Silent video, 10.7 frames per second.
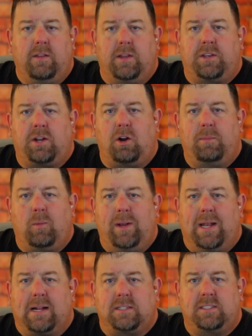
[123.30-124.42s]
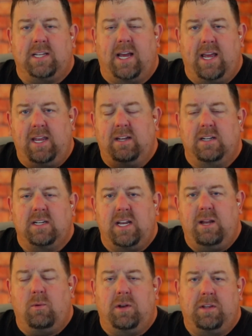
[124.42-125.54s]
The term that we like to say,
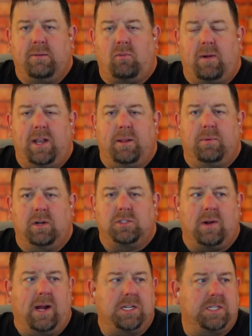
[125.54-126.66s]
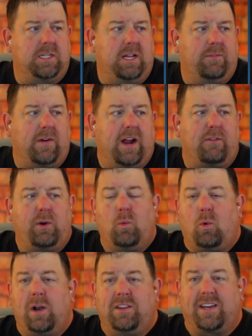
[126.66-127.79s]
anyone that's ever read the book Traction, if
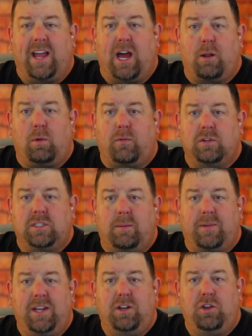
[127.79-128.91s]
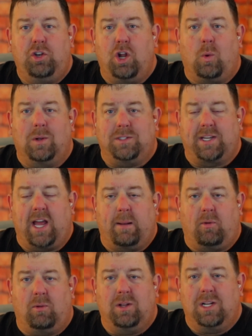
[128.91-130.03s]
everyone is accountable for something, no one's
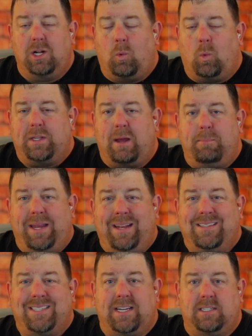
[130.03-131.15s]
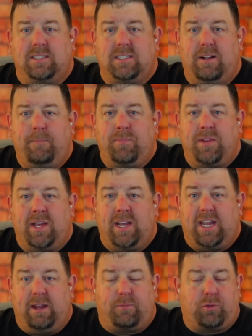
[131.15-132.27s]
accountable. What that means is
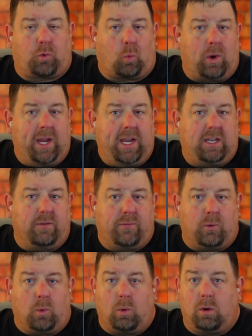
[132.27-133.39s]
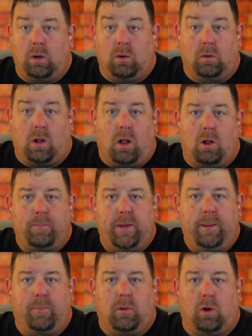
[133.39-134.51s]
if 3 to 4 or all
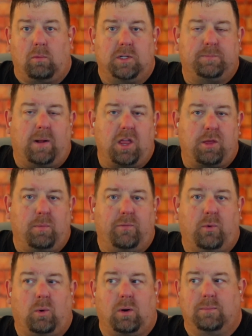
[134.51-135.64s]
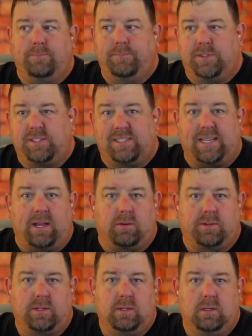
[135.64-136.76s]
people are responsible for sales,